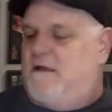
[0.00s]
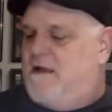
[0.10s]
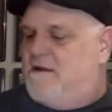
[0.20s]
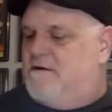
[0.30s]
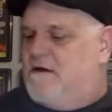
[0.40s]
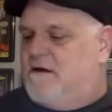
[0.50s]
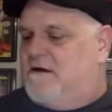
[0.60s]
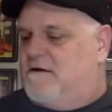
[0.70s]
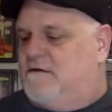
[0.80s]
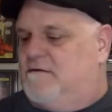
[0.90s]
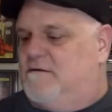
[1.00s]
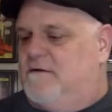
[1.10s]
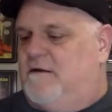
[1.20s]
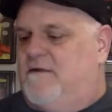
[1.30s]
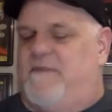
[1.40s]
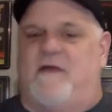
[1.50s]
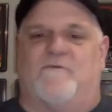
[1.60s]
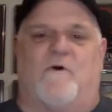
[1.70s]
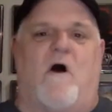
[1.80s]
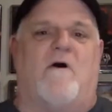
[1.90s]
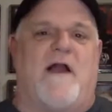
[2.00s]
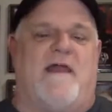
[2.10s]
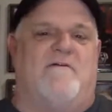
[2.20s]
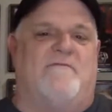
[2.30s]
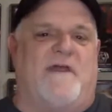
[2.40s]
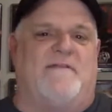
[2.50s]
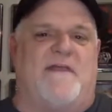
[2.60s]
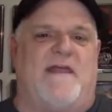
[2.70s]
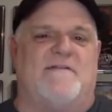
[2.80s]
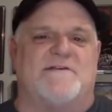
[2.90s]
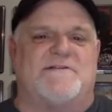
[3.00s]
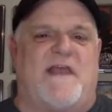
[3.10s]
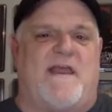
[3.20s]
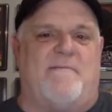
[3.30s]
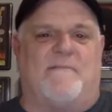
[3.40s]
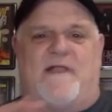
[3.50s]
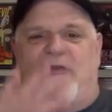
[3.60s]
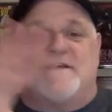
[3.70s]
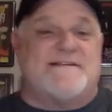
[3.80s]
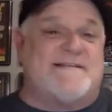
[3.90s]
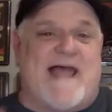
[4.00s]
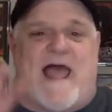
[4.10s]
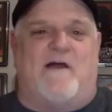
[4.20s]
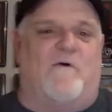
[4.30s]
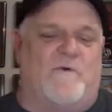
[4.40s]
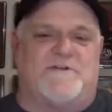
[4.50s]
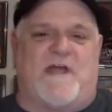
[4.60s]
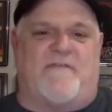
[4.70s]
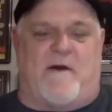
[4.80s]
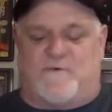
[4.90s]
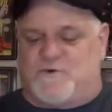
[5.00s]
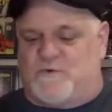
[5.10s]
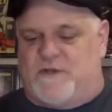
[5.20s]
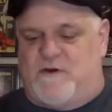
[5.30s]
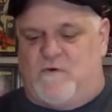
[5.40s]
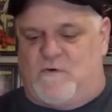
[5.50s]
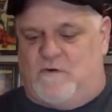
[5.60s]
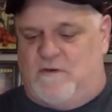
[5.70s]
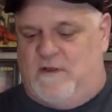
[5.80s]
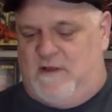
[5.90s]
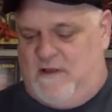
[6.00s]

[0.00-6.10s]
And they're all kind of in the same like style, which I thought was really cool.